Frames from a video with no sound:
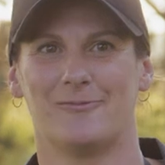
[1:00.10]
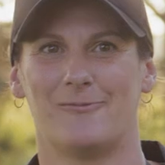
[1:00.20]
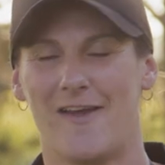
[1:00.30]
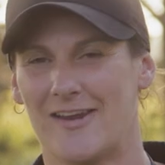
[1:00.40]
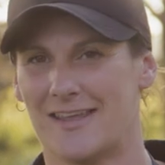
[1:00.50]
it
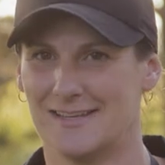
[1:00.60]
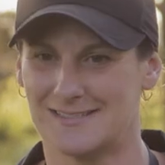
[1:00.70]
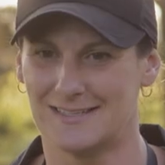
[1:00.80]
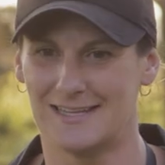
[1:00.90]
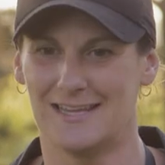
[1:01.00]
very
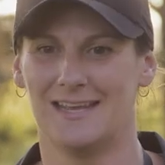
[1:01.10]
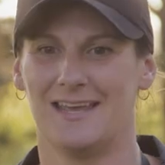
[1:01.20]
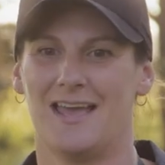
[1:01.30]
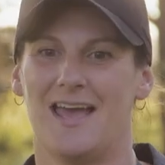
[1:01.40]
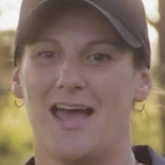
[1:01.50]
easily.
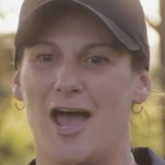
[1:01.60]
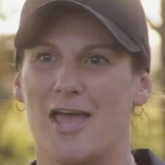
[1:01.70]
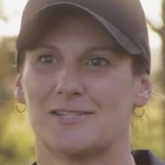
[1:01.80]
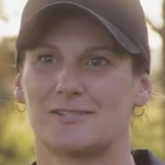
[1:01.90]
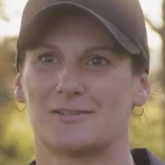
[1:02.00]
Uh,
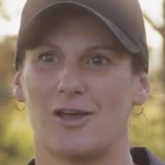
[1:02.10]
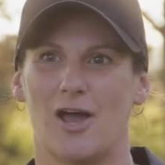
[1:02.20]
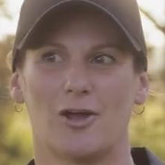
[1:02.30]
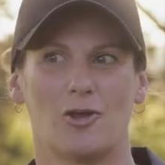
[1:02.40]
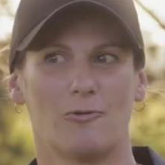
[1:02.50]
it's
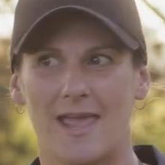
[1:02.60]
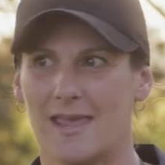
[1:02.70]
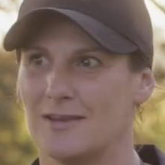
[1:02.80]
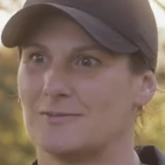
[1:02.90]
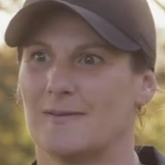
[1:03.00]
a
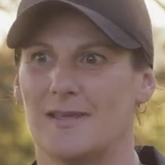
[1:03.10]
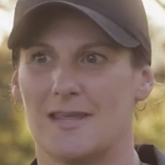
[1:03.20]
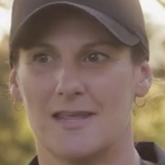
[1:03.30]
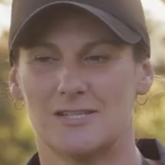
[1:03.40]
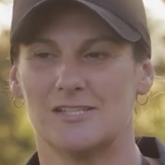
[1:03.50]
great,
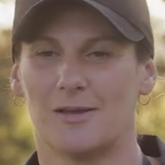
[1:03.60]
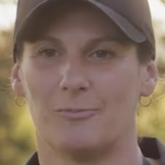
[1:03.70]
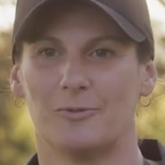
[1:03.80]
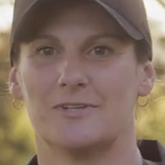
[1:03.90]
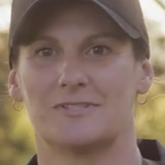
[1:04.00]
easy
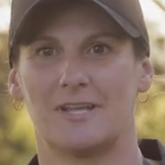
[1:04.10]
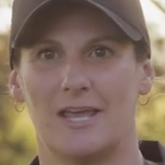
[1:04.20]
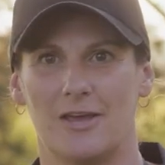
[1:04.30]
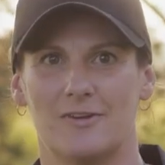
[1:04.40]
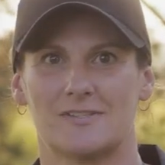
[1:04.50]
supplement to
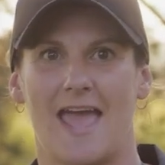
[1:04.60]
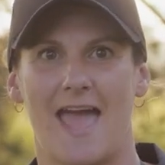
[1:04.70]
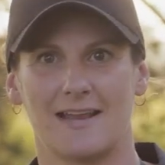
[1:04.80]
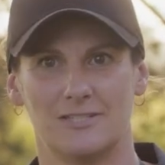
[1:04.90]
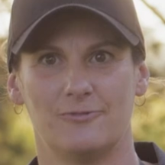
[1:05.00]
give. It's
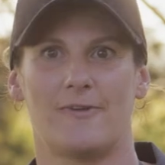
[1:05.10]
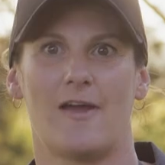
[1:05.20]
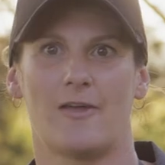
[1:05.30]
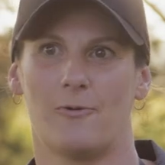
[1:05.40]
active very